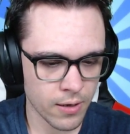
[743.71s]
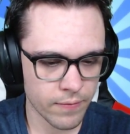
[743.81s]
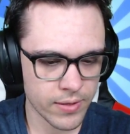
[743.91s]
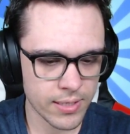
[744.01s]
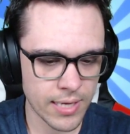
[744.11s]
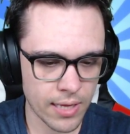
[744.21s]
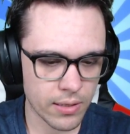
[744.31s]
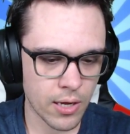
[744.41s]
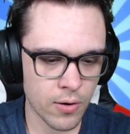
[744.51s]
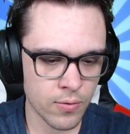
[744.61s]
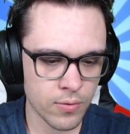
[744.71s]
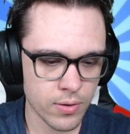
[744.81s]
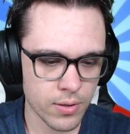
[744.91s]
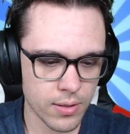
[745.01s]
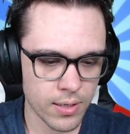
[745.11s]
yellow
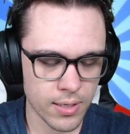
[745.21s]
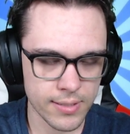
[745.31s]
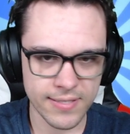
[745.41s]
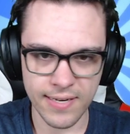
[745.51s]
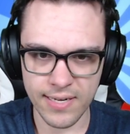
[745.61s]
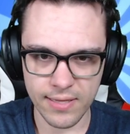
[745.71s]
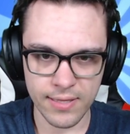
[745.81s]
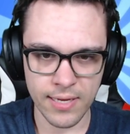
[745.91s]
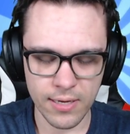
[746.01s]
ticket thing.